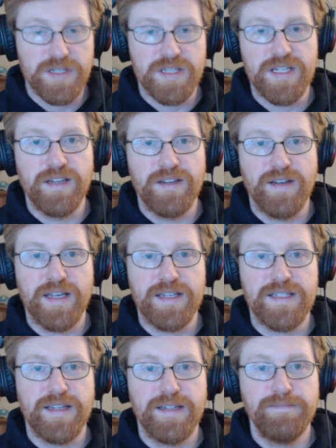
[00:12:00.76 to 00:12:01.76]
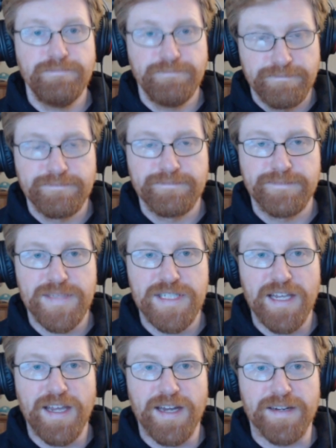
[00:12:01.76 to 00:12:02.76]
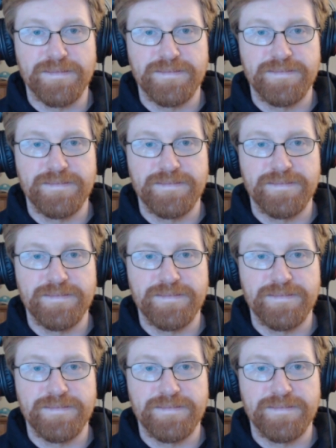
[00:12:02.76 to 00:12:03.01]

to seeing you next time. Take care.